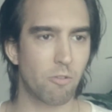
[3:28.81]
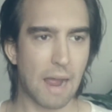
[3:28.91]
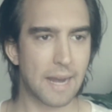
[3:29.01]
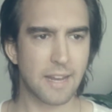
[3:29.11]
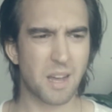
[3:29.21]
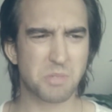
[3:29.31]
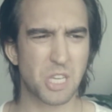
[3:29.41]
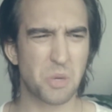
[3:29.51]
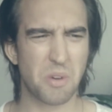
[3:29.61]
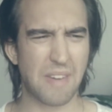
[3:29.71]
rounding up
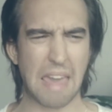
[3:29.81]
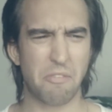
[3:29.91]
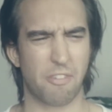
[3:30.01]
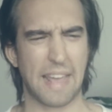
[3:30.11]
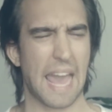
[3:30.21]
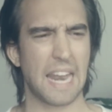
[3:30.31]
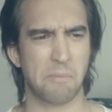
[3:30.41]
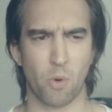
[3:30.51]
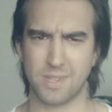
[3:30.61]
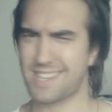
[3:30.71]
2 of every
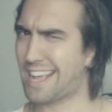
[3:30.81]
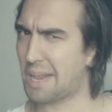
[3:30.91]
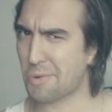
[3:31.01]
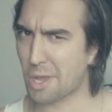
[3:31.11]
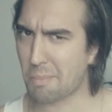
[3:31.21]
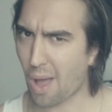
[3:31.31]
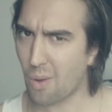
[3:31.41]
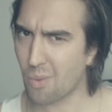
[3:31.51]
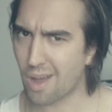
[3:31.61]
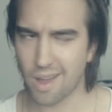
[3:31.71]
animal and sticking them on a
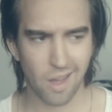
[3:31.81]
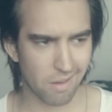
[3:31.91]
boat,